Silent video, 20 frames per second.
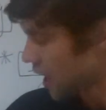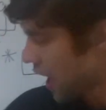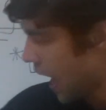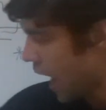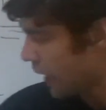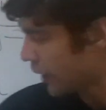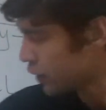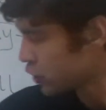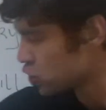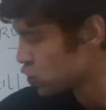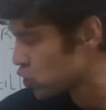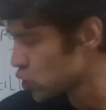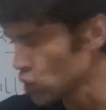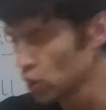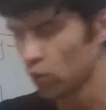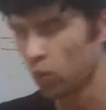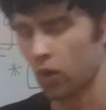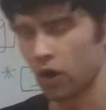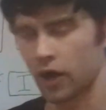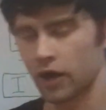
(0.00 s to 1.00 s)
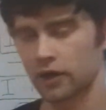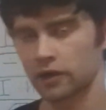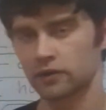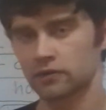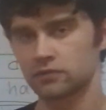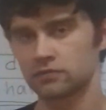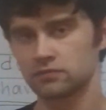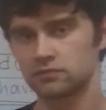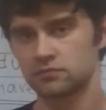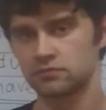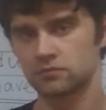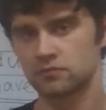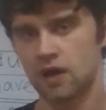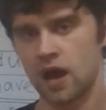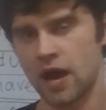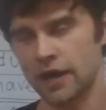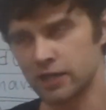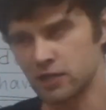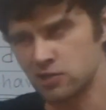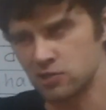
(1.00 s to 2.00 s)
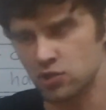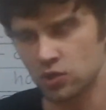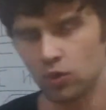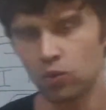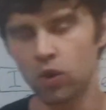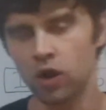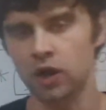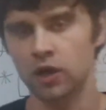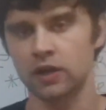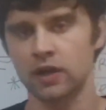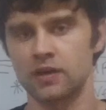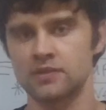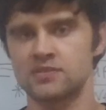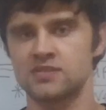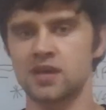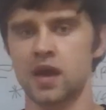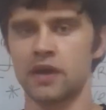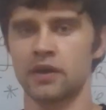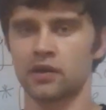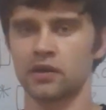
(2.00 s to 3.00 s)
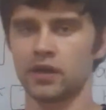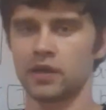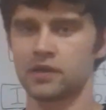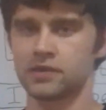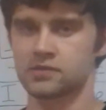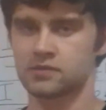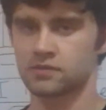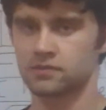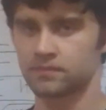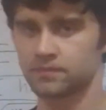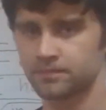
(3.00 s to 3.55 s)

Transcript: I do work. I do work on Saturdays.